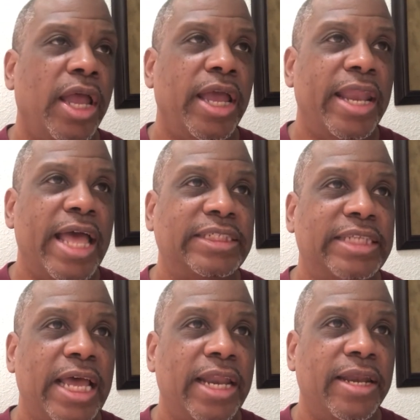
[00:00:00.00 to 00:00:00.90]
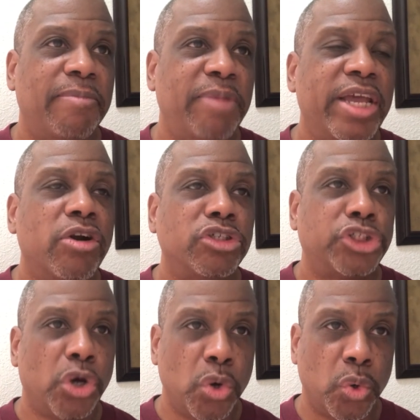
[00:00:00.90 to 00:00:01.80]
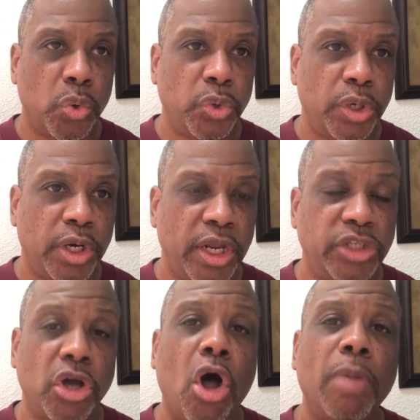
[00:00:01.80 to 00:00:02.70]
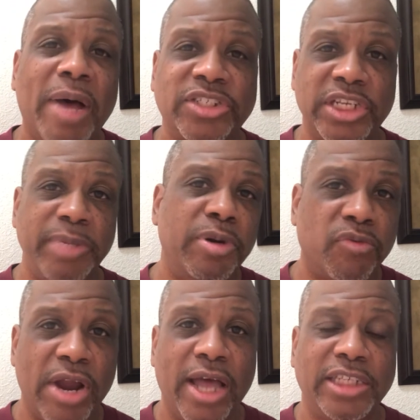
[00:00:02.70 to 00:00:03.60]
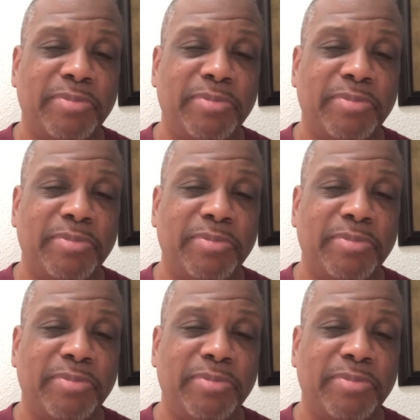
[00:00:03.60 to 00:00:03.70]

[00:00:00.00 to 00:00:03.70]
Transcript: And that's that men are told it's all about sleeping around.